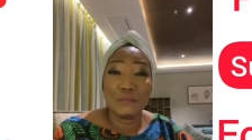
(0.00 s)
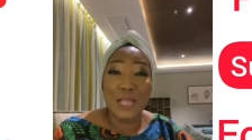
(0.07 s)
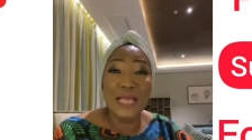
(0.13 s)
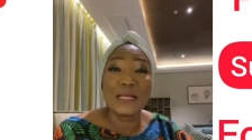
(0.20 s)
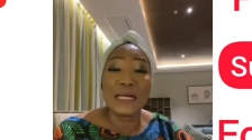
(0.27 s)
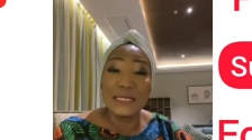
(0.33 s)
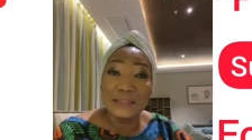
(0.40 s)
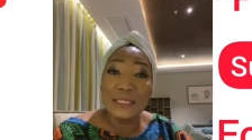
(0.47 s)

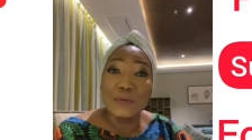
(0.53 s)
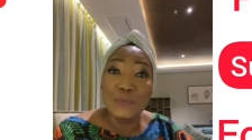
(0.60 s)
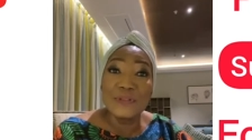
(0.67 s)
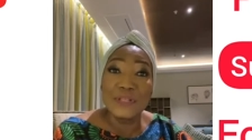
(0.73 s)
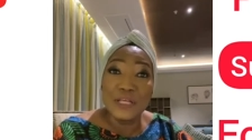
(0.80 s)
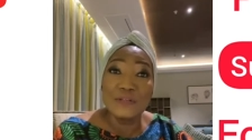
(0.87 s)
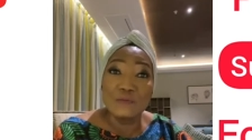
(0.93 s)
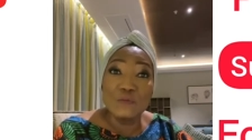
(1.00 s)
I counsel
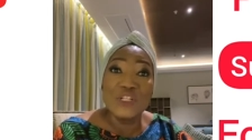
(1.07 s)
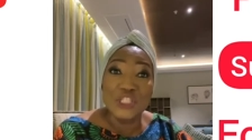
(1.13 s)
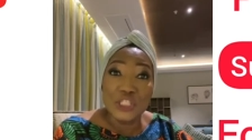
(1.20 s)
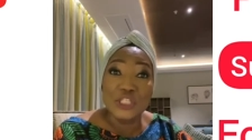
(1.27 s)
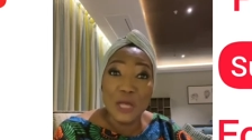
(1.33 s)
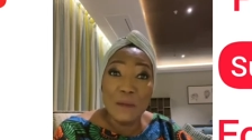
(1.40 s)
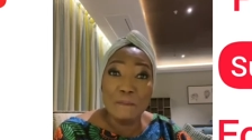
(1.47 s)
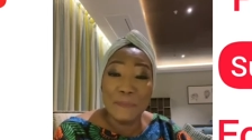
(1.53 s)
with
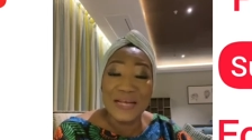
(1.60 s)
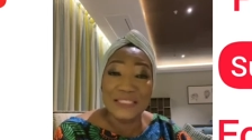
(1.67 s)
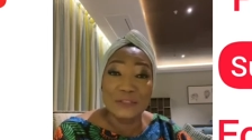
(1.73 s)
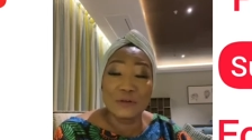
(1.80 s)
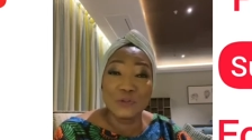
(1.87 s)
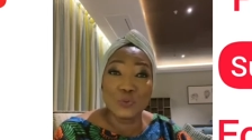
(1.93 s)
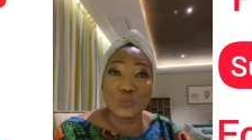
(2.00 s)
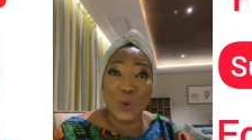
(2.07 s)
some
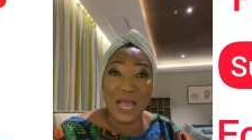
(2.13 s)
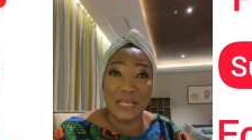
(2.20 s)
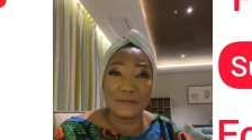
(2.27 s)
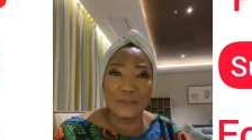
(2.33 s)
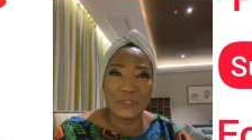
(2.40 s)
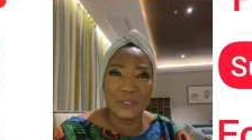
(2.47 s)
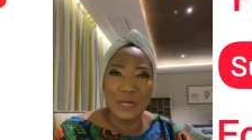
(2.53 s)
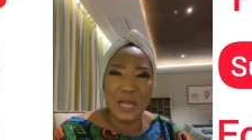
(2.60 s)
pastors' wives,